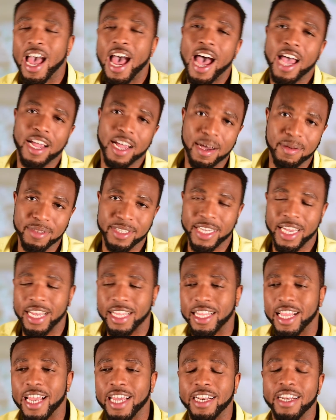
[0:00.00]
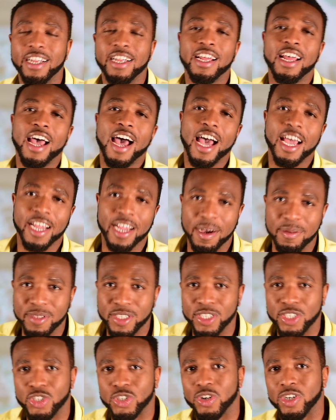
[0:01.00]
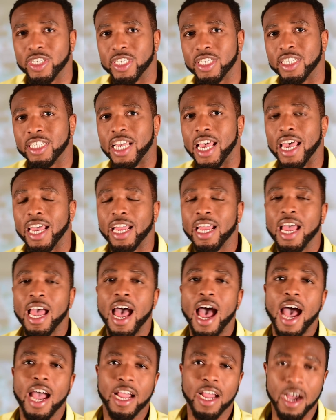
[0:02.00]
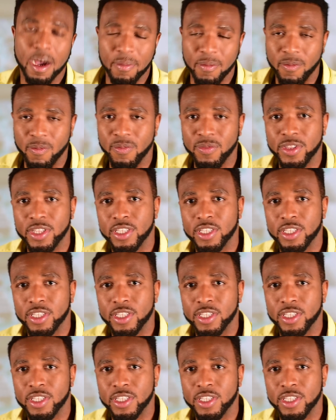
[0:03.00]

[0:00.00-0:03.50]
I come to Atlanta, I come to Georgia Tech, I come